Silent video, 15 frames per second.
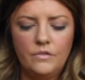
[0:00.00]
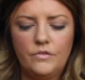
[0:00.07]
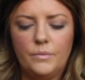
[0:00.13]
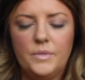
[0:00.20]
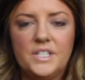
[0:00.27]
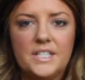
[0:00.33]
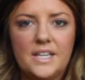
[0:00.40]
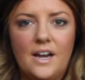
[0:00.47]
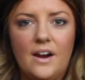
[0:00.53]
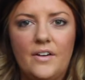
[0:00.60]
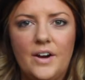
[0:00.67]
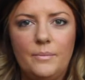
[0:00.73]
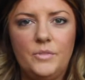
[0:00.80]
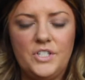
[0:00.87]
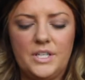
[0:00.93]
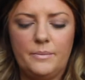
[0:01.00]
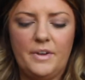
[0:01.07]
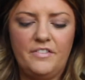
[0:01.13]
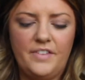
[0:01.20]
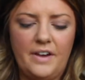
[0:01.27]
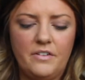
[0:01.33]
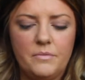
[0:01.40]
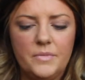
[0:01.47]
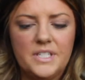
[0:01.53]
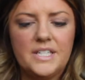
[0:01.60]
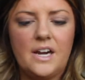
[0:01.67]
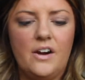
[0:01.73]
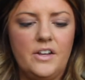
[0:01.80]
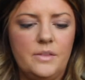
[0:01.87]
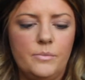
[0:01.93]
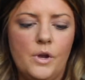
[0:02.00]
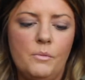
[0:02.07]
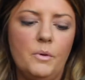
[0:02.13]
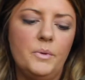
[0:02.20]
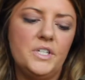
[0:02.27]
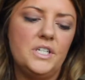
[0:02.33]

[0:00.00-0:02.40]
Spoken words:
For mascara, I'm using my favorite mascara at the moment,